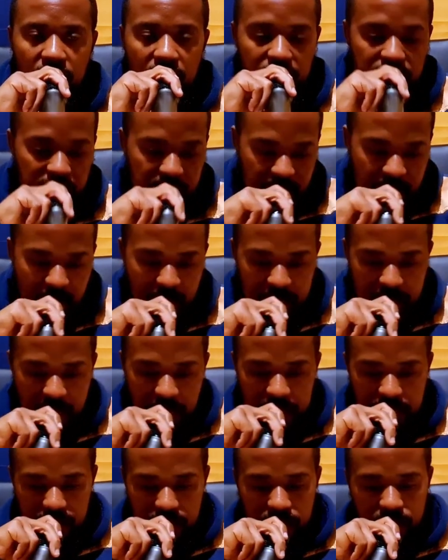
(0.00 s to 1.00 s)
Understand
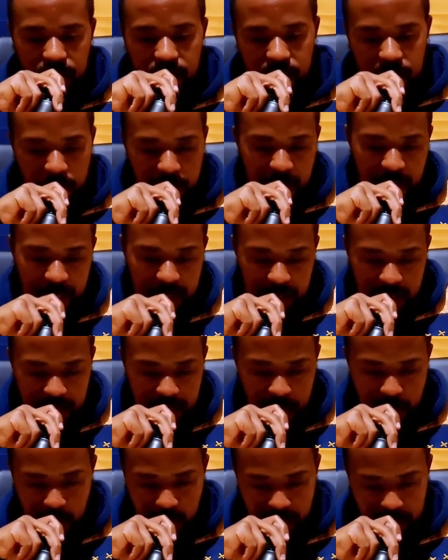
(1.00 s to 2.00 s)
that. Give me that
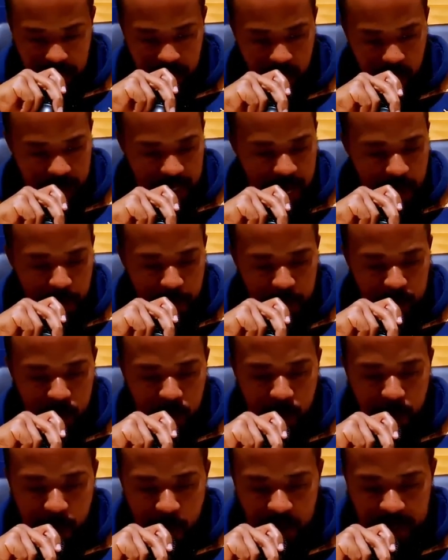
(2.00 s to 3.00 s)
in Timothy. Because the
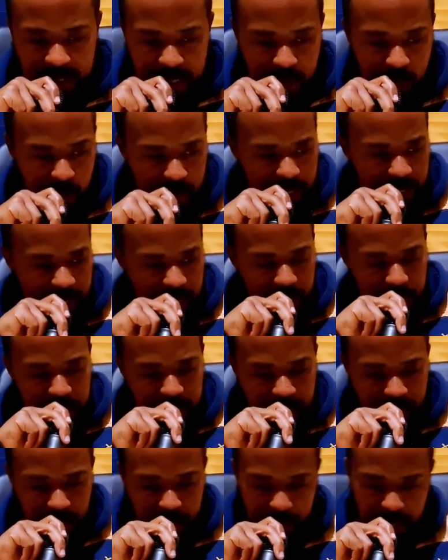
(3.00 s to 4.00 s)
Apostle Paul dealt with the
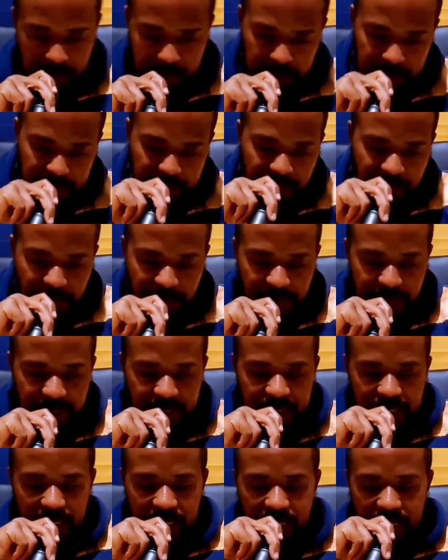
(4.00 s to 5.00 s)
same thing.
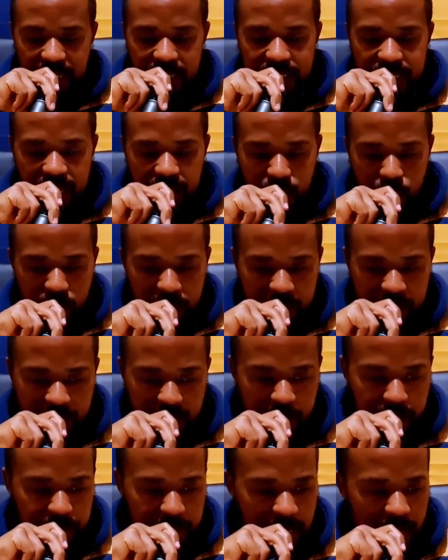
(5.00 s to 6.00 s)
He dealt with
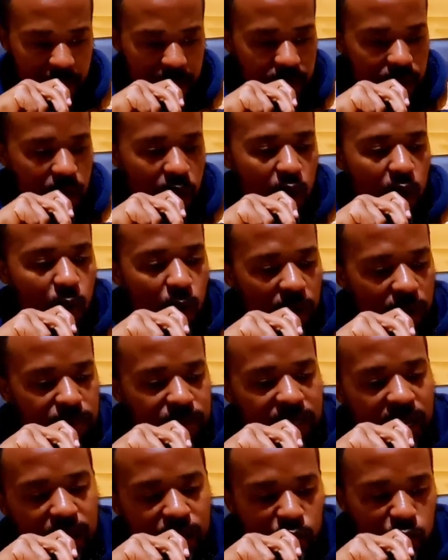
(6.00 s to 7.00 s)
the same thing. What
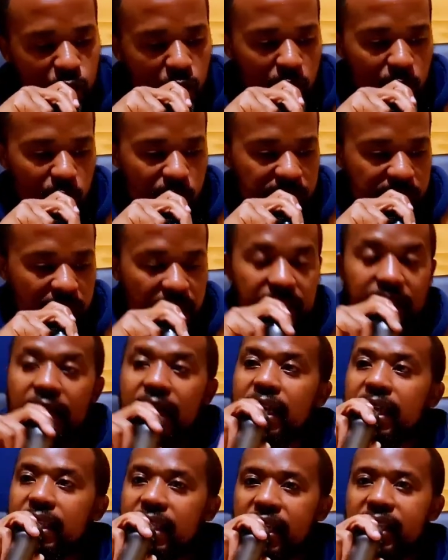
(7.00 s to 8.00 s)
I'm trying to show you is
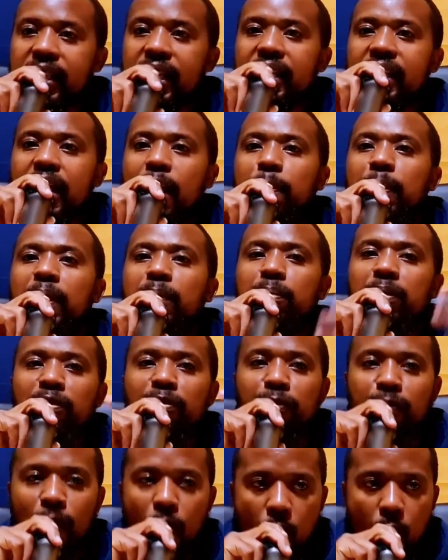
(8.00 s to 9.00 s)
that this has happened
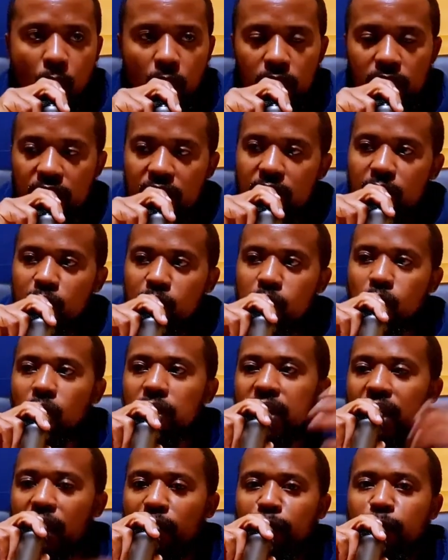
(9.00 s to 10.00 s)
before.
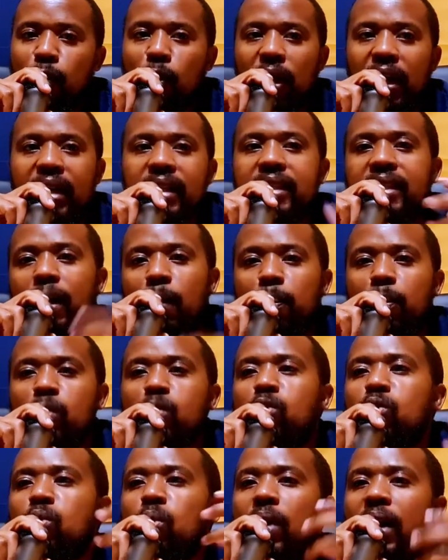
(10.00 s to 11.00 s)
So therefore, it's
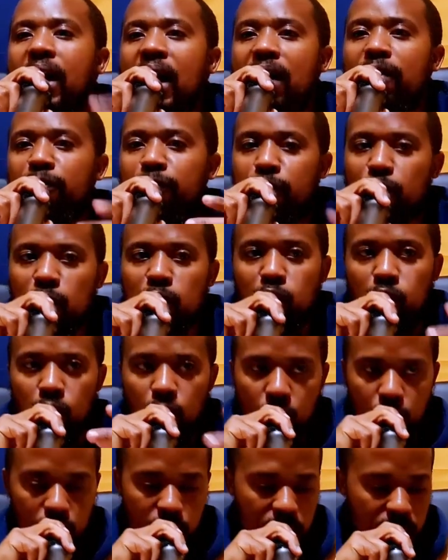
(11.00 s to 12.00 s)
supposed to comfort
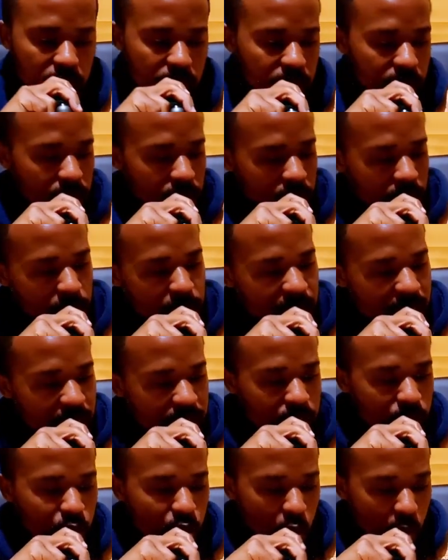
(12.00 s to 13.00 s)
you Give me
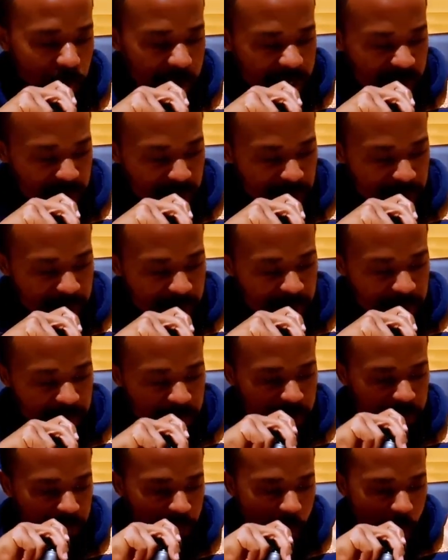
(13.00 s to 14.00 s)
that in Romans 15
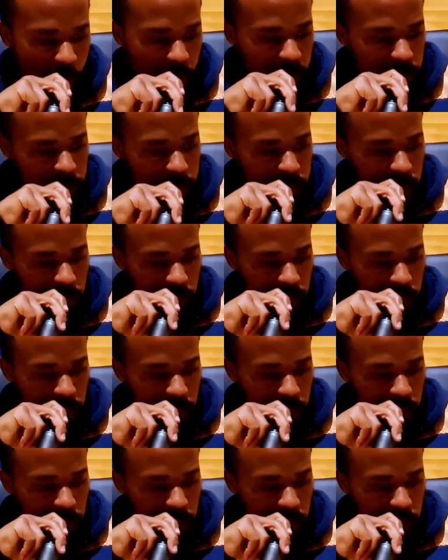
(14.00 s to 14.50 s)
verse 4.